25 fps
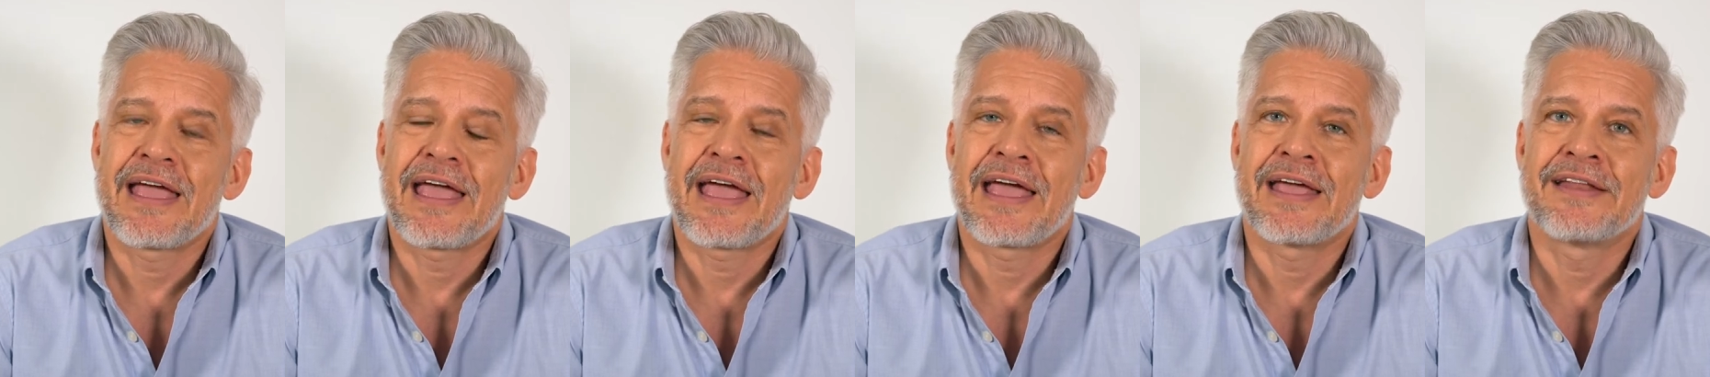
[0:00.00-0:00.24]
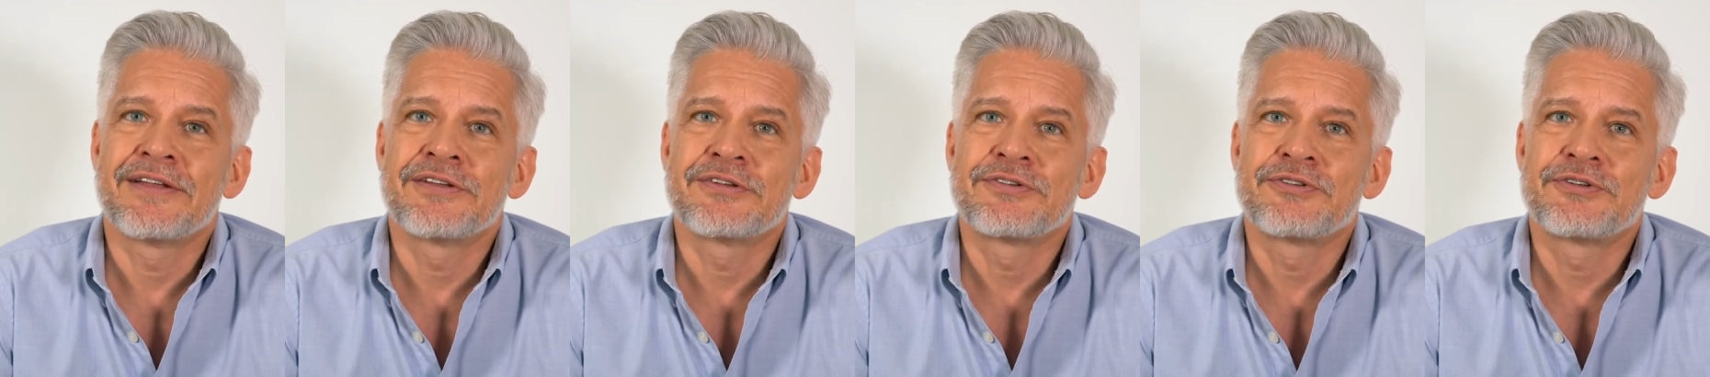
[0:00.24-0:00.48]

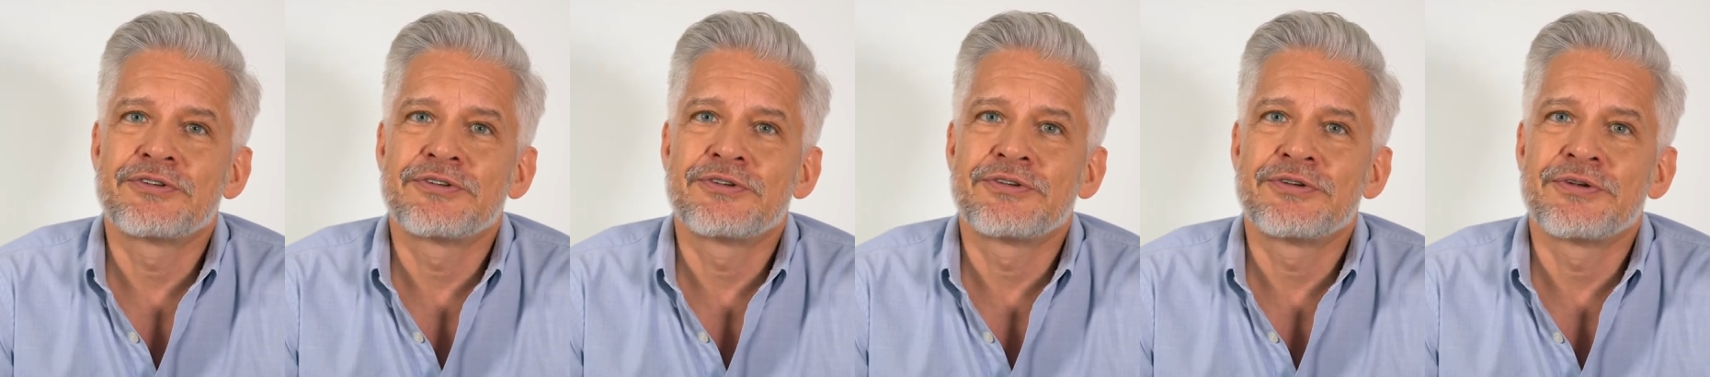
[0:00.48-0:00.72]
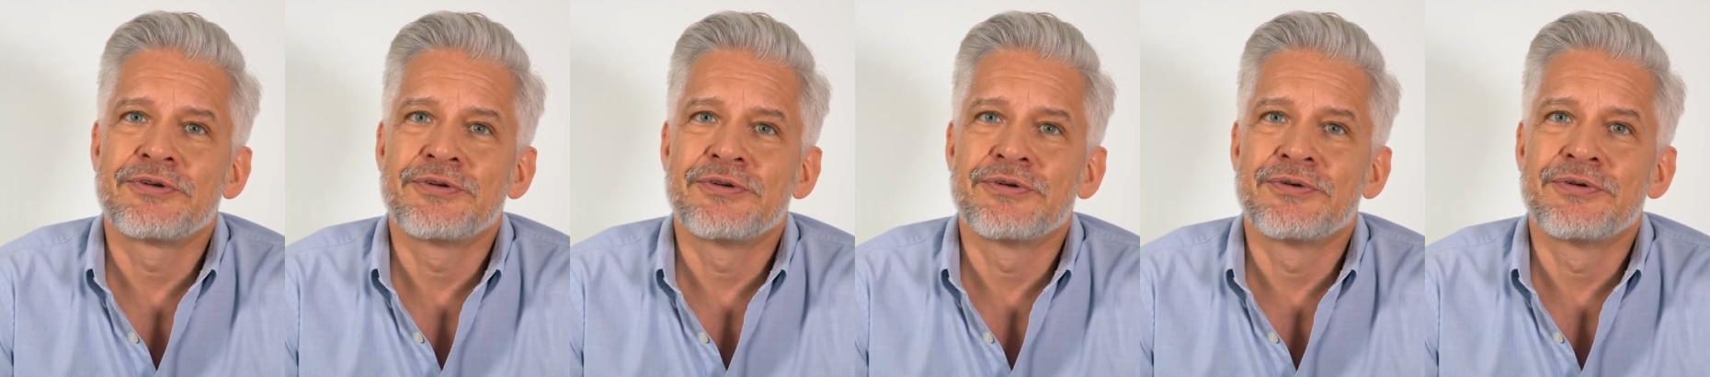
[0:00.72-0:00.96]
and
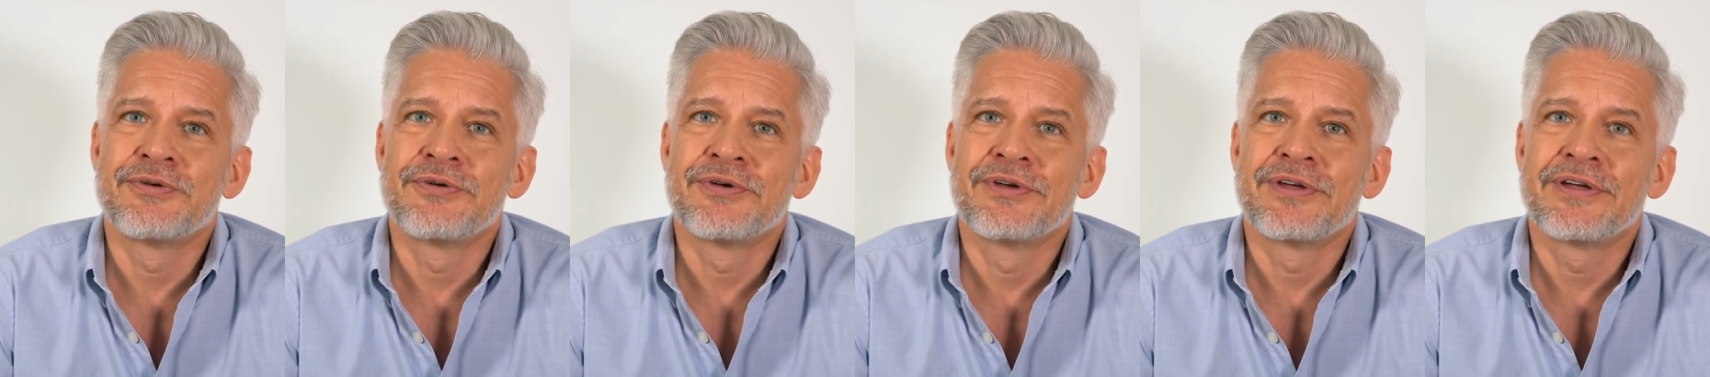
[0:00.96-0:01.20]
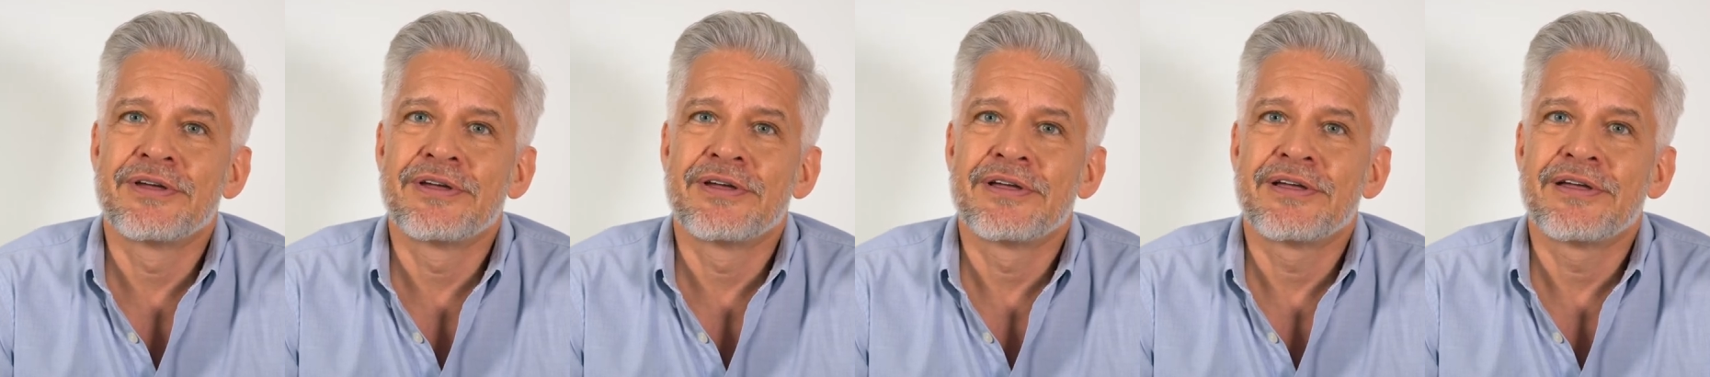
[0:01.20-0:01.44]
to